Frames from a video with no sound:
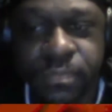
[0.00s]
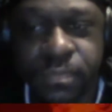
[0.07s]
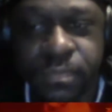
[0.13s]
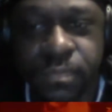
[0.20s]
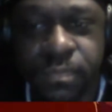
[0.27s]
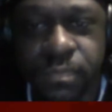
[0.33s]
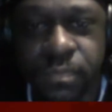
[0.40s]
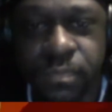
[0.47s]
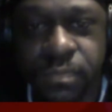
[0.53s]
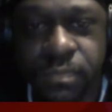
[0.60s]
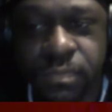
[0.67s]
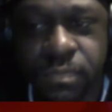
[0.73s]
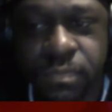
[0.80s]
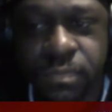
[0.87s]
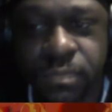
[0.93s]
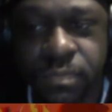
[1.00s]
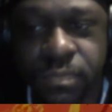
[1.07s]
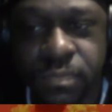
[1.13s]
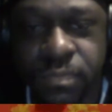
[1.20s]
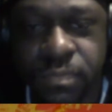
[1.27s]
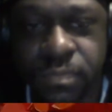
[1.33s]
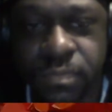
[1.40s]

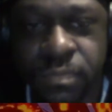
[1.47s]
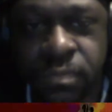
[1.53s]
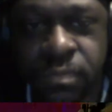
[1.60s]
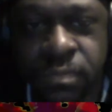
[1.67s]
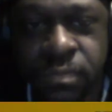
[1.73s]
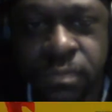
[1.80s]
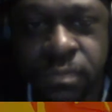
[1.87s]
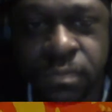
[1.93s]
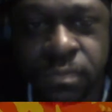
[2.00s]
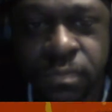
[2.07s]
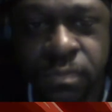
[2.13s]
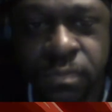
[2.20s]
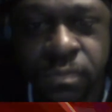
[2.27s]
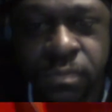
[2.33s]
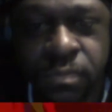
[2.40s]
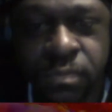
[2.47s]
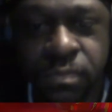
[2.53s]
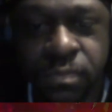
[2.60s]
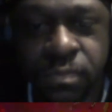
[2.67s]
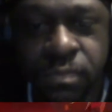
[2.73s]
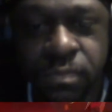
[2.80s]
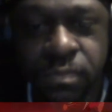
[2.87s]

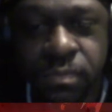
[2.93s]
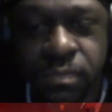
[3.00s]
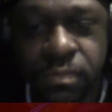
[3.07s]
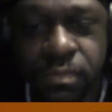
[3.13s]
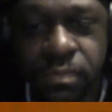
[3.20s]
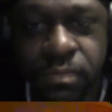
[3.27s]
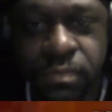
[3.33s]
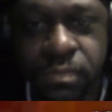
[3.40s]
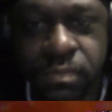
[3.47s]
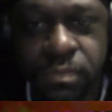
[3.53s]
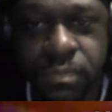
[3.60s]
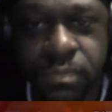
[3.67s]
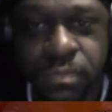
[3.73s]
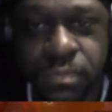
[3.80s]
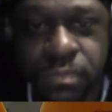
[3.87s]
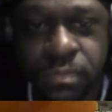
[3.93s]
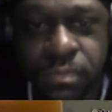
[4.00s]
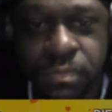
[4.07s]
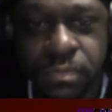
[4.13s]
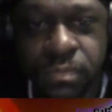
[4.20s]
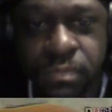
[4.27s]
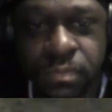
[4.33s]

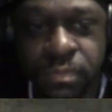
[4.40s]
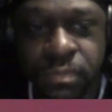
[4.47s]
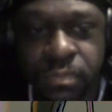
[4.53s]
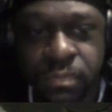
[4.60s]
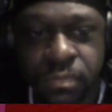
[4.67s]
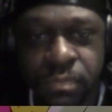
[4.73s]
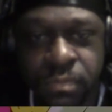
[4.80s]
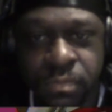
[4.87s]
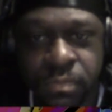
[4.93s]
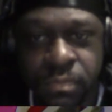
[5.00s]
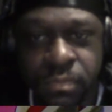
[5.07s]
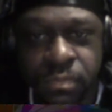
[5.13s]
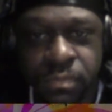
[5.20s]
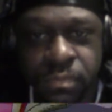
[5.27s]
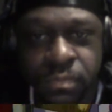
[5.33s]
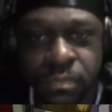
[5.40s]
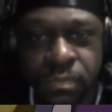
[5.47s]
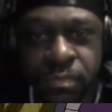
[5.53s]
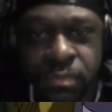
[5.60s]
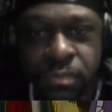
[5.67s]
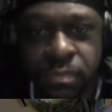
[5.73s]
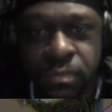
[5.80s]

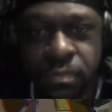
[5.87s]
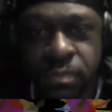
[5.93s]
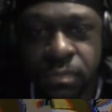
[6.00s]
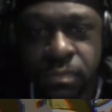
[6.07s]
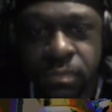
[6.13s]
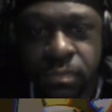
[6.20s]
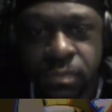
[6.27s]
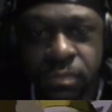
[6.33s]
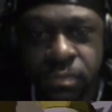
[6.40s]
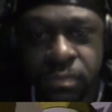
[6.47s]
(silence)